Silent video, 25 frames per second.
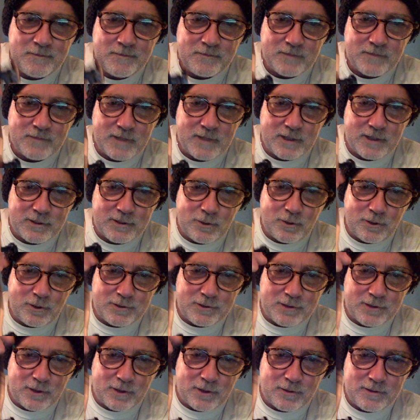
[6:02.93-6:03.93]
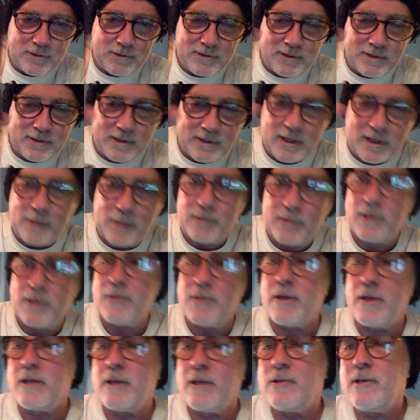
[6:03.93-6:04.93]
there's also a couple of
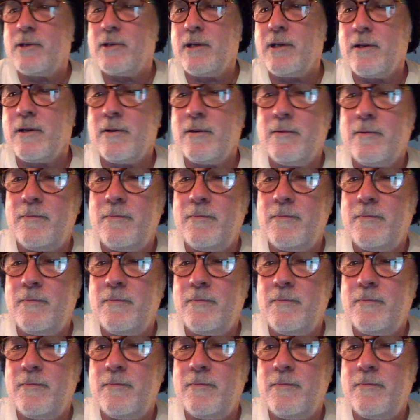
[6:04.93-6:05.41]
things here.